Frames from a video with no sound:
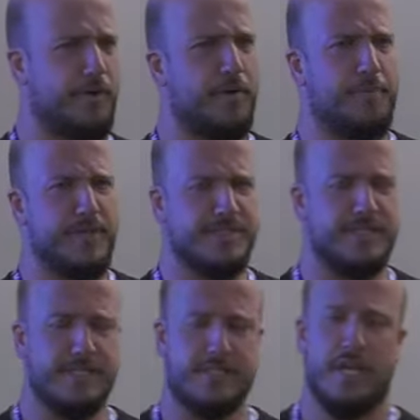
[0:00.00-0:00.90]
for your
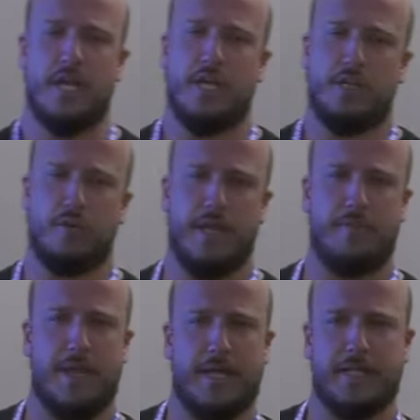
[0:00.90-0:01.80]
business, you
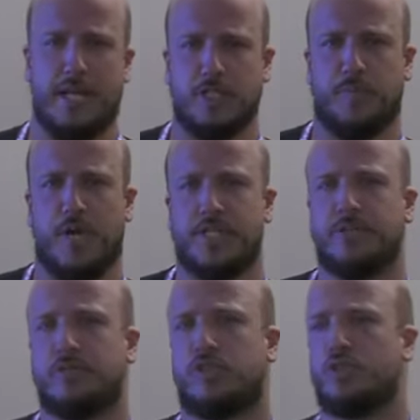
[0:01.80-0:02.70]
can make an
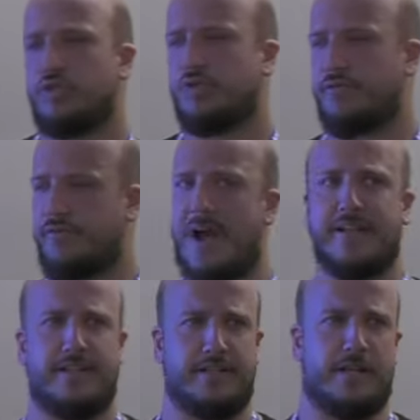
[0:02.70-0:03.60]
expression to, to
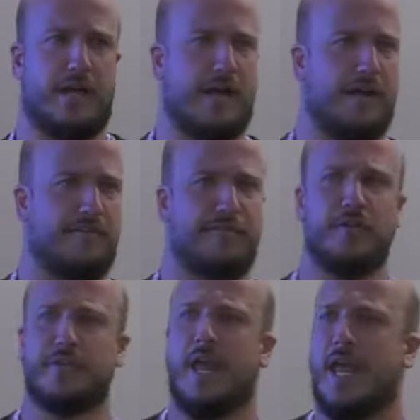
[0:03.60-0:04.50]
find it, a
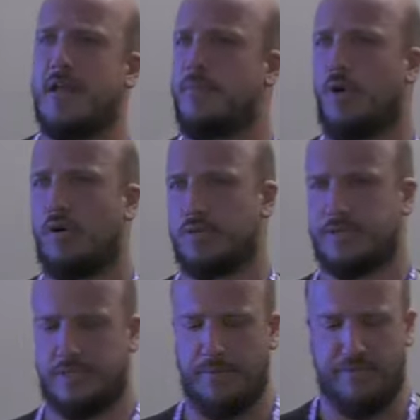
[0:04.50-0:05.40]
field name or
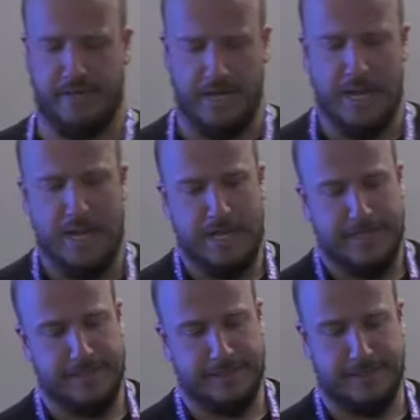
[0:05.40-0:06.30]
something
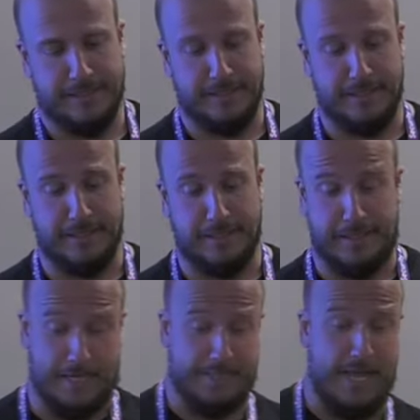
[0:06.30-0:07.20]
uh,
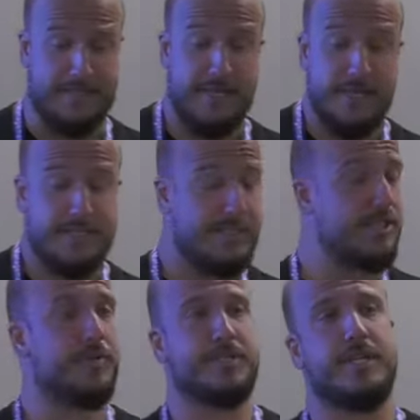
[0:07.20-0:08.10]
like that. It's
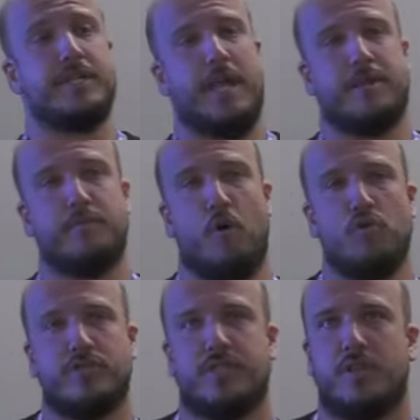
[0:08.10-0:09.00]
interesting that
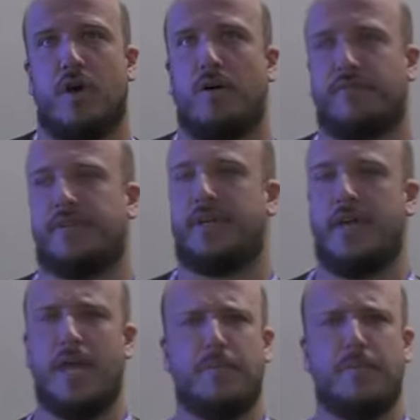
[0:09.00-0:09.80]
most of the